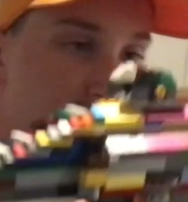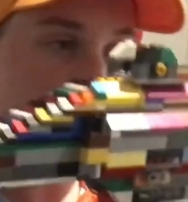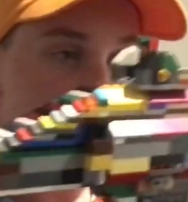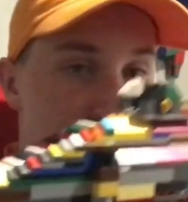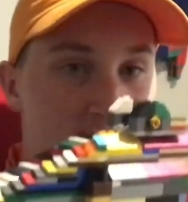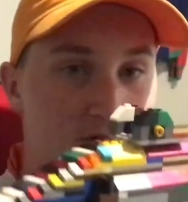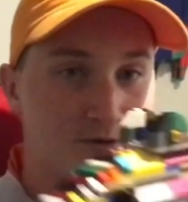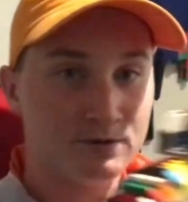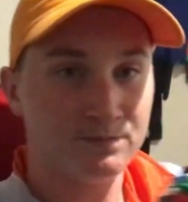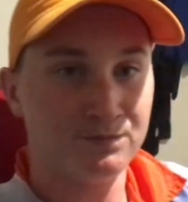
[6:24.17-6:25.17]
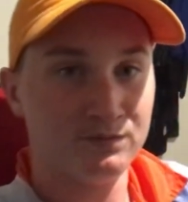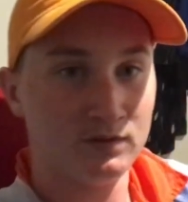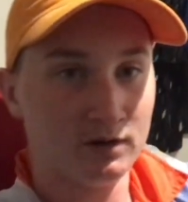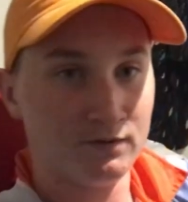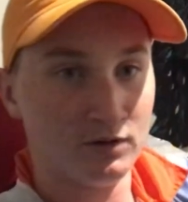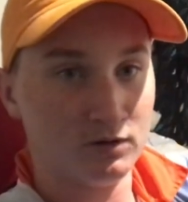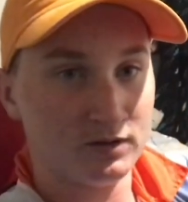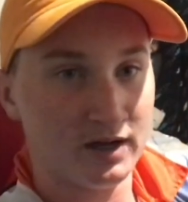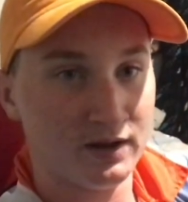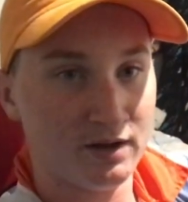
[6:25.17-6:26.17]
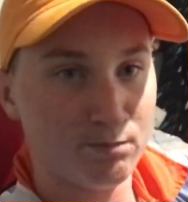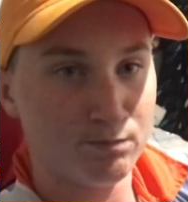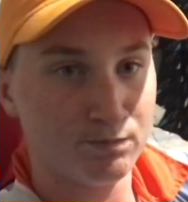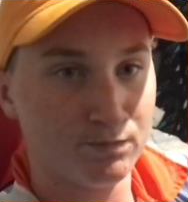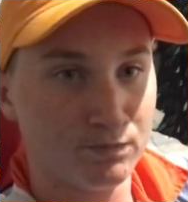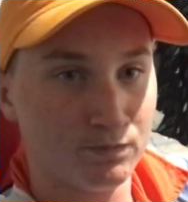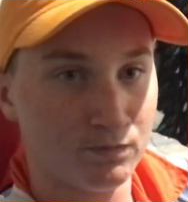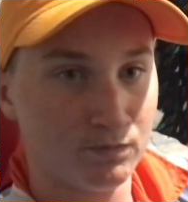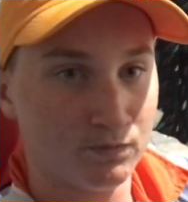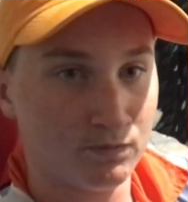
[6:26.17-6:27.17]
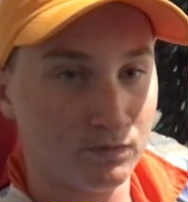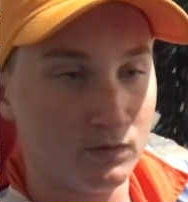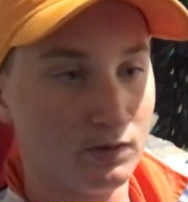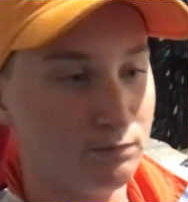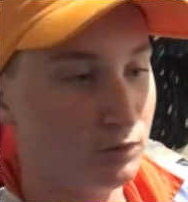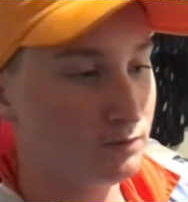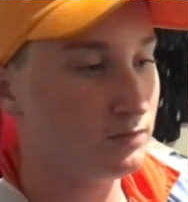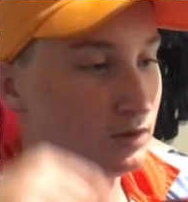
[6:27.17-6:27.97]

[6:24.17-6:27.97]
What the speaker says: There we go. I'll give you a look down them. Boom.